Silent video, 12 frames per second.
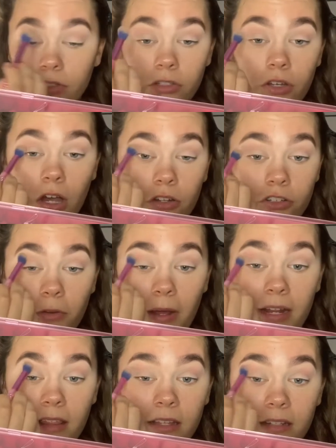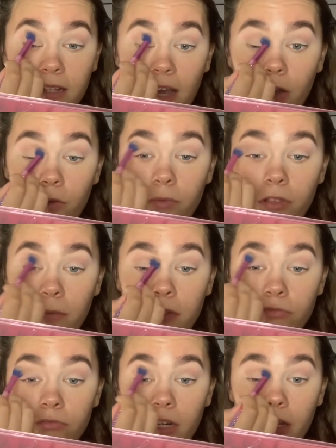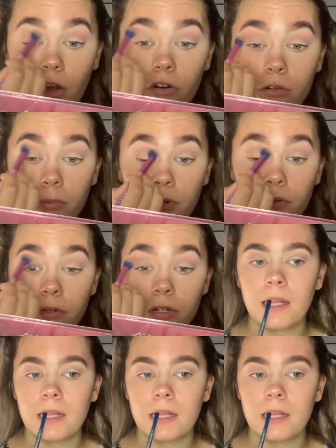you can't do anything to help them. It's really horrible.